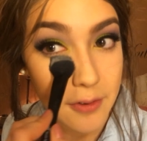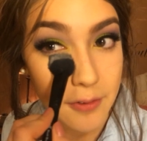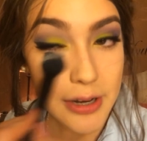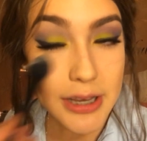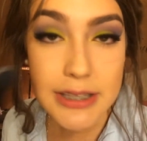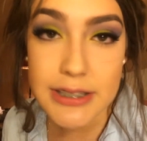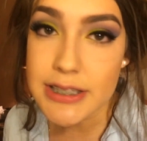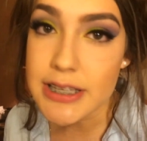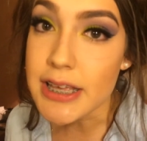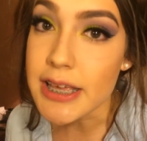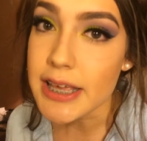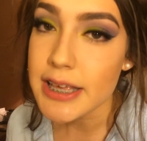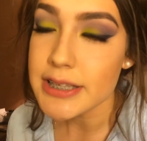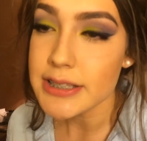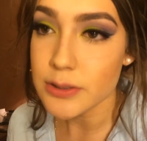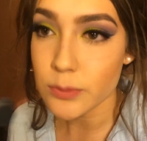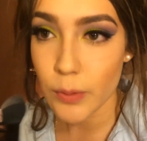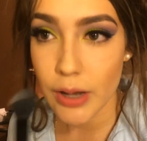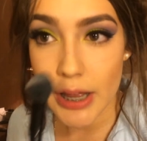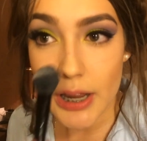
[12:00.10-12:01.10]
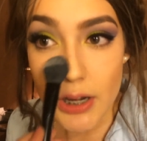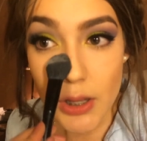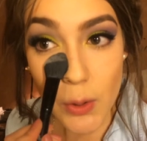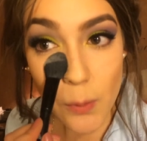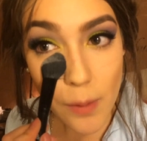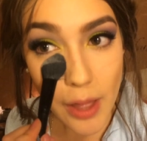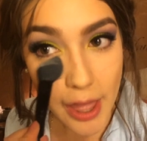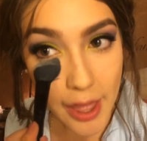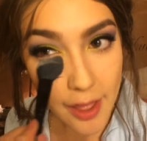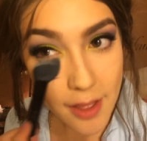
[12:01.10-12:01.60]
Creasing is when
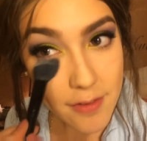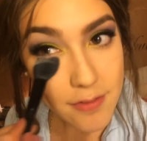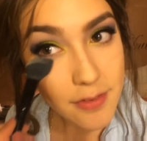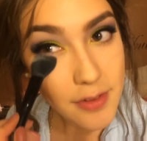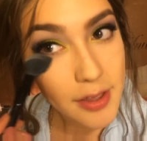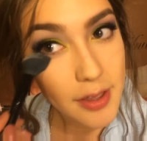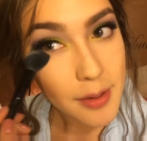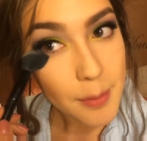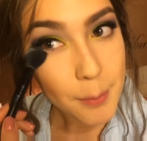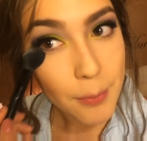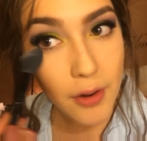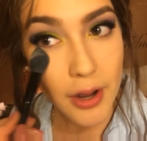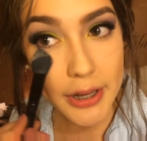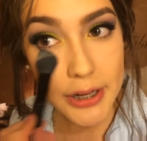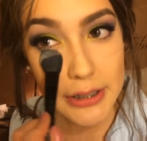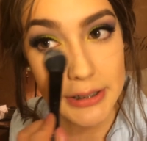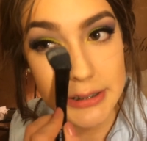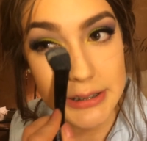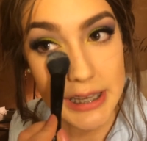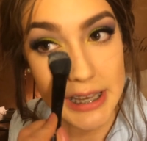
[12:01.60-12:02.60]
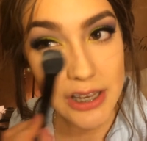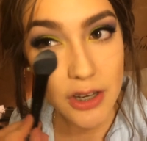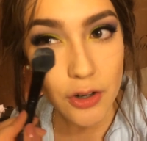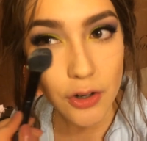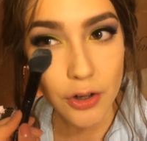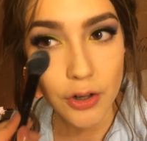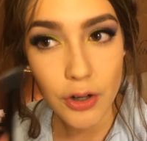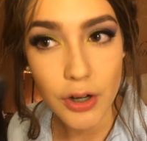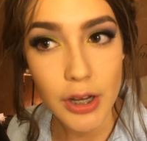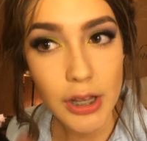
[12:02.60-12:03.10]
you have product in
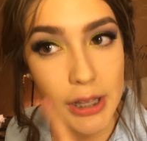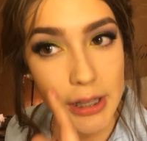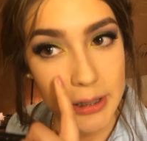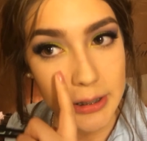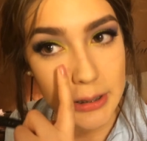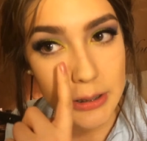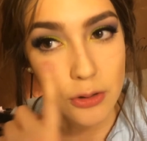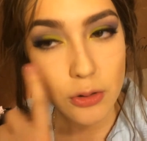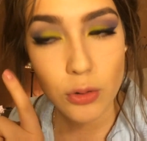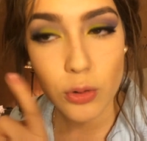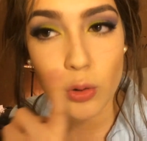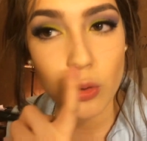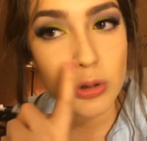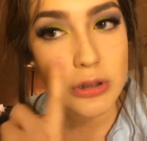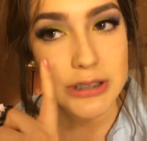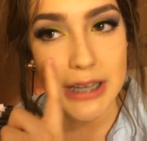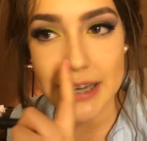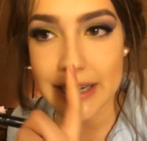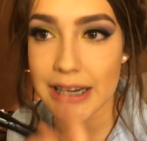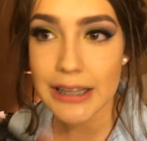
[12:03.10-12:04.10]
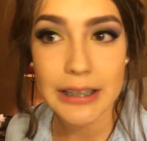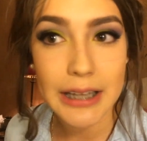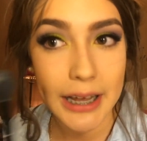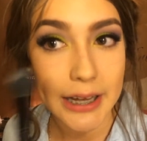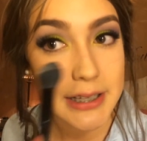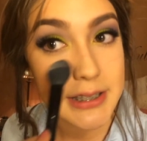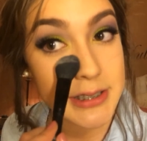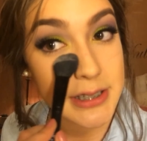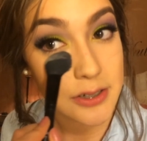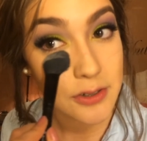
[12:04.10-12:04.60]
your little tiny
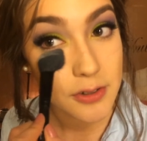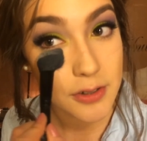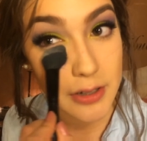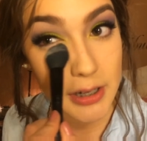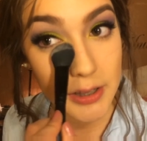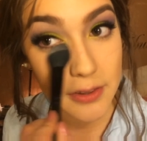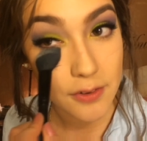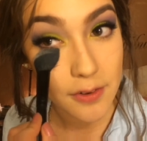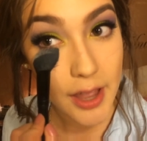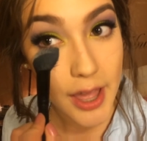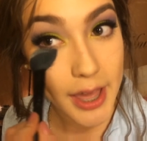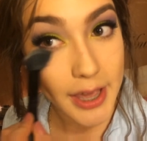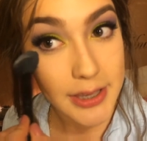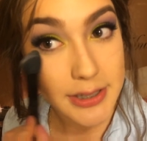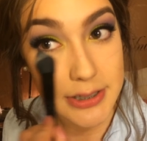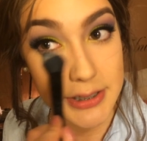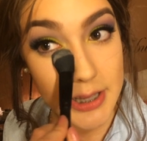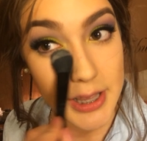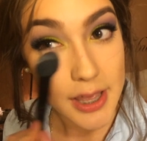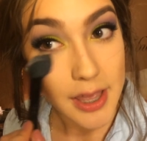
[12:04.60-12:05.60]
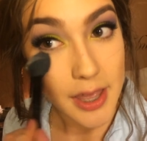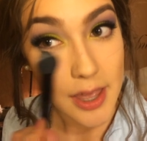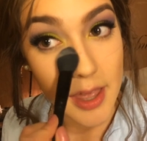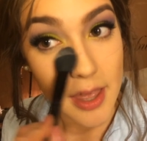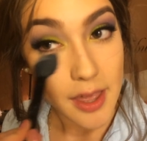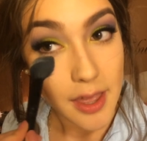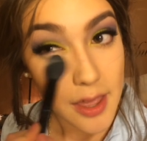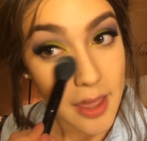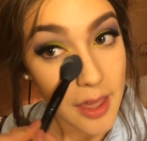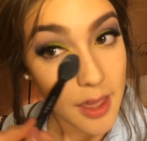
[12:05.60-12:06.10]
lines underneath your eyes.
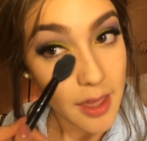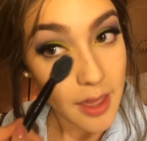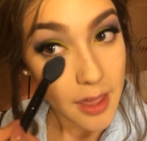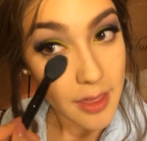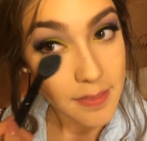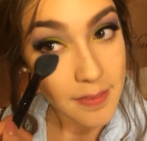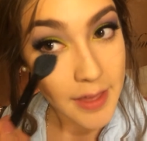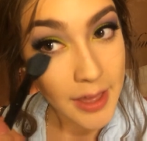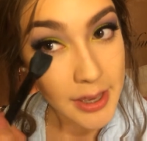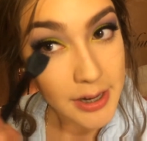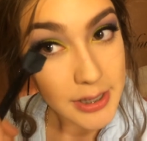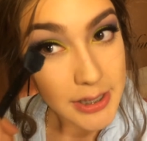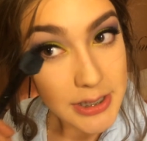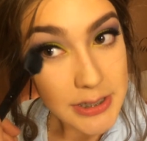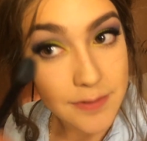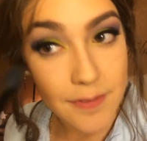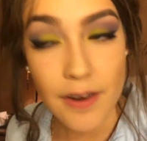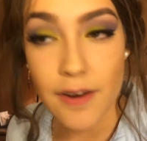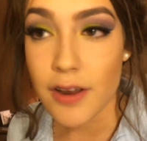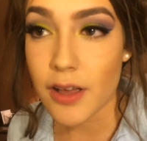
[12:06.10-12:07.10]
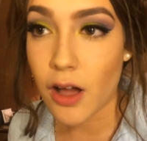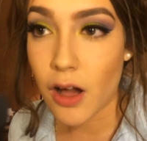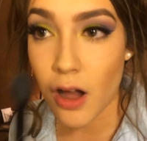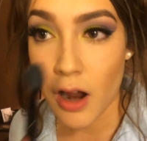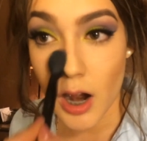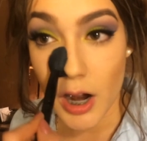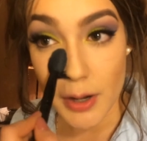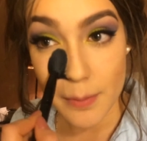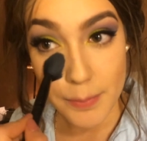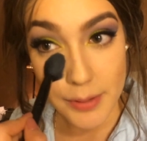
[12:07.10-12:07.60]
That is very
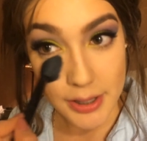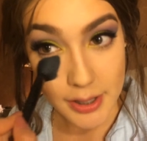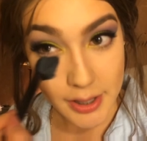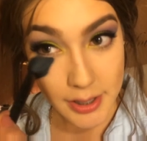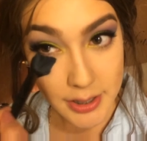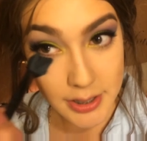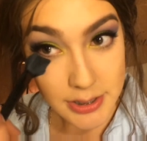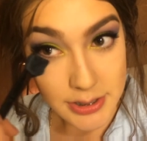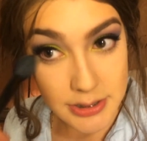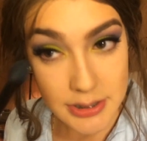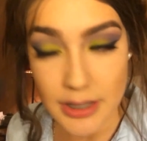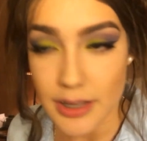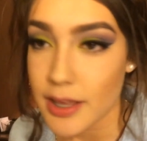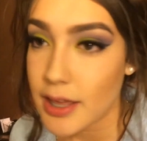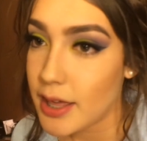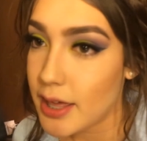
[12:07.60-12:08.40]
hard because